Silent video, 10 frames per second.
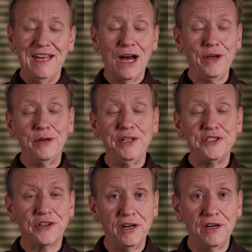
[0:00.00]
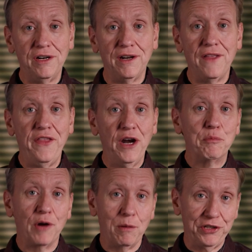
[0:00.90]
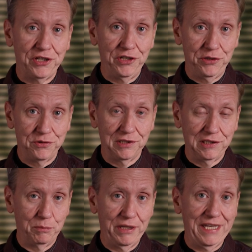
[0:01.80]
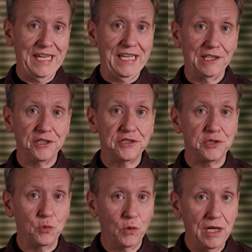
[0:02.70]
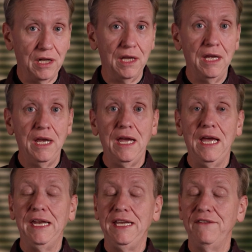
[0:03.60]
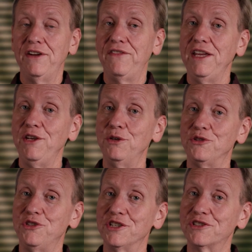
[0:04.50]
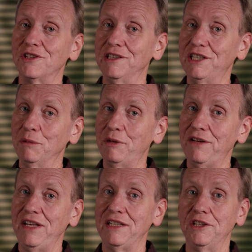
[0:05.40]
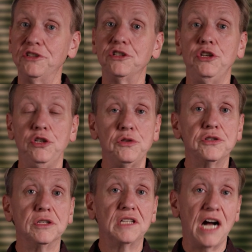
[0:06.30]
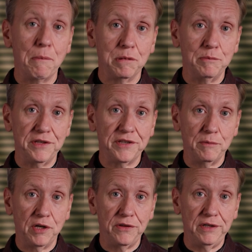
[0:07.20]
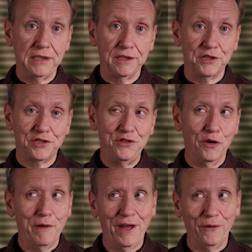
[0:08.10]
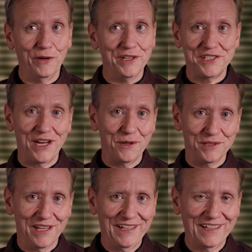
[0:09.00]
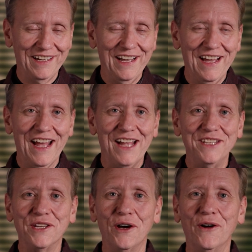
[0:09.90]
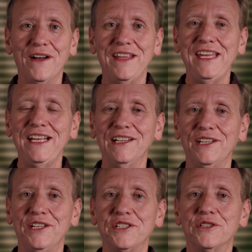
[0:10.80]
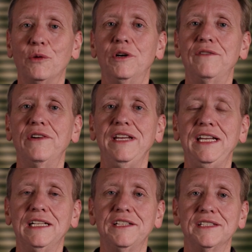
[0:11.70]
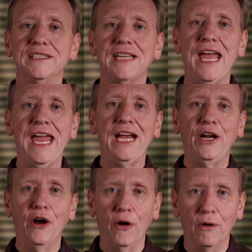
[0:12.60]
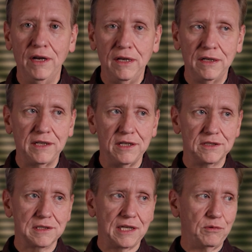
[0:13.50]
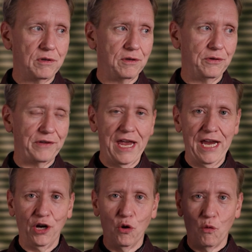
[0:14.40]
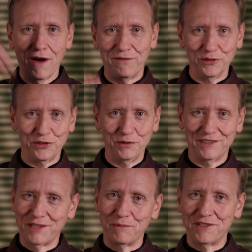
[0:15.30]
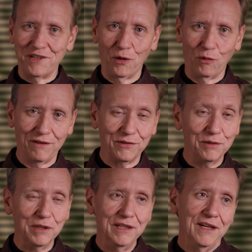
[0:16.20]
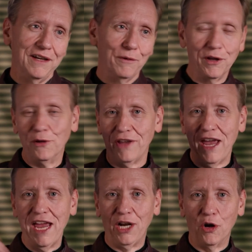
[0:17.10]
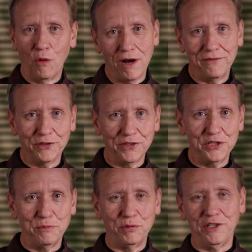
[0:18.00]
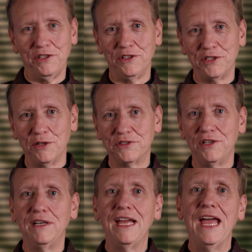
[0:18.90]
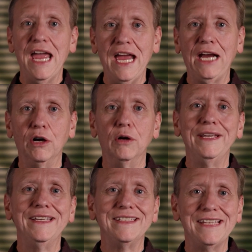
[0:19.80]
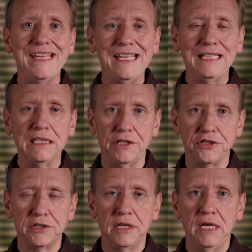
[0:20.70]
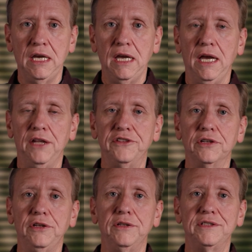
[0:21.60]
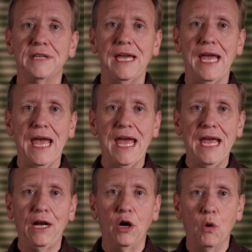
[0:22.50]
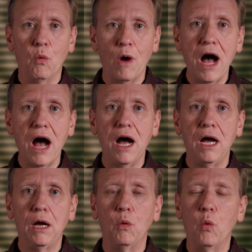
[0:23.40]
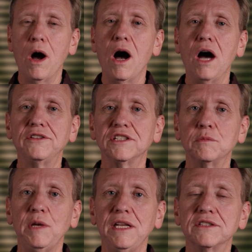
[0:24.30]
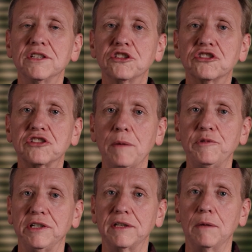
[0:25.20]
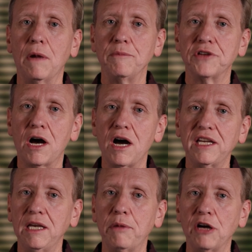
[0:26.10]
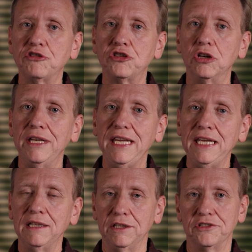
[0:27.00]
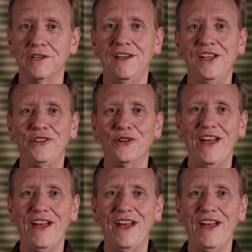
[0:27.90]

Now, in return, they're probably going to use a little bit of English as well. And even if they use just a little bit of English, you should compliment them on their English, no matter what it sounds like. And so English, the word for English is ego. Okay, just like one of those Eggo waffles, except it's not a waffle, but one of those Eggo waffles that you put in your toaster, ego is English. And so you'd say, ego wa Wa just means the subject. I'm talking about your English. So,